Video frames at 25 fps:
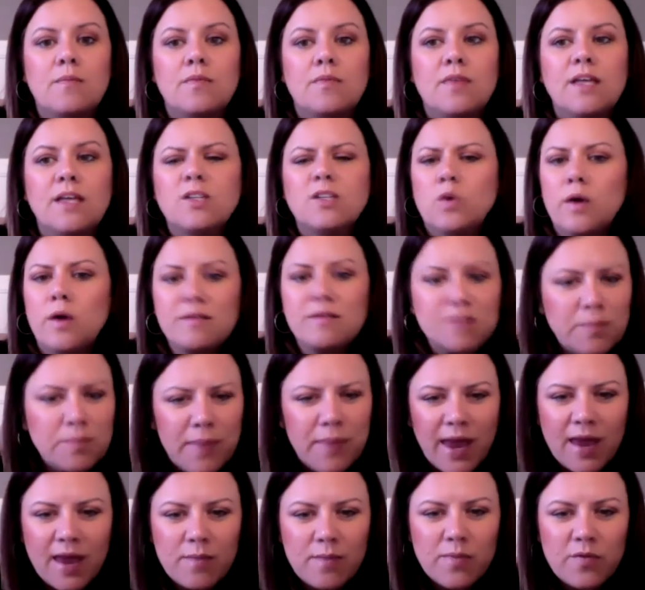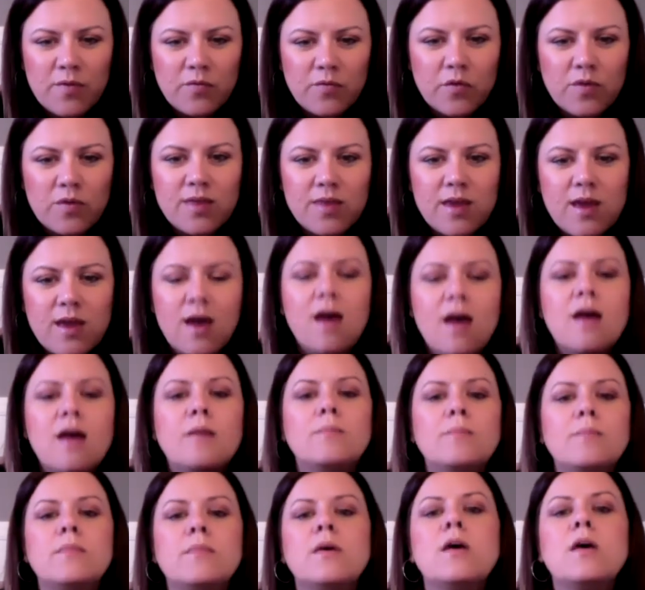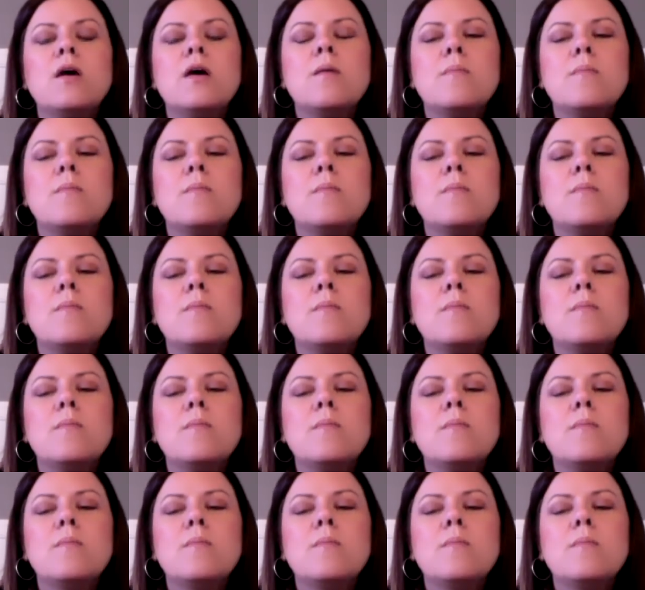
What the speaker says: they don't have to pay it before they come,